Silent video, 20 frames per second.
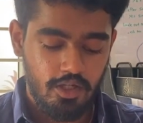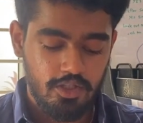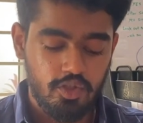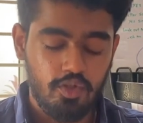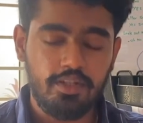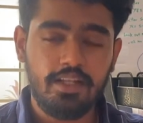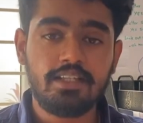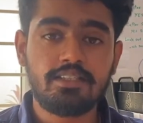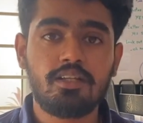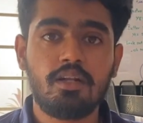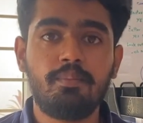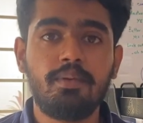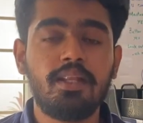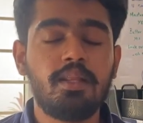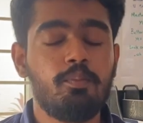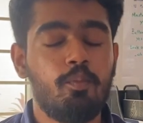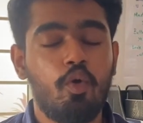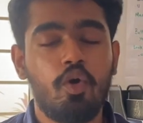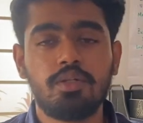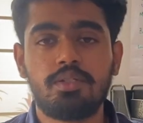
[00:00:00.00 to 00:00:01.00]
So these will be
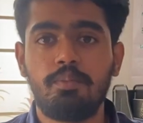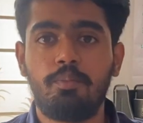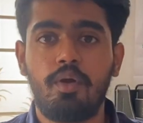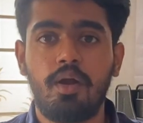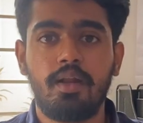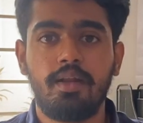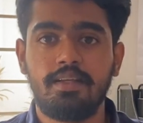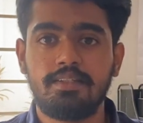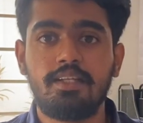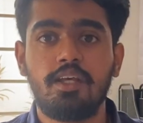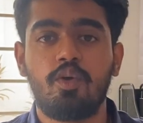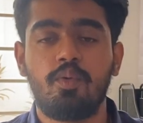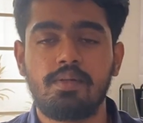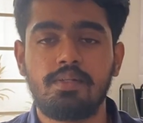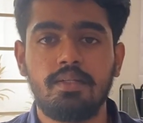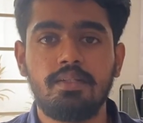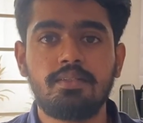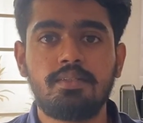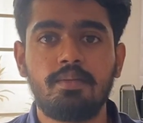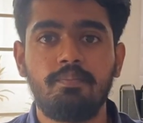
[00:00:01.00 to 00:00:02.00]
the most important essay
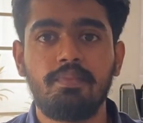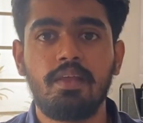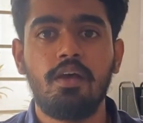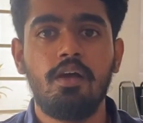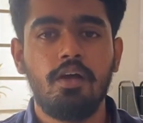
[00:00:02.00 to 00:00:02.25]
questions.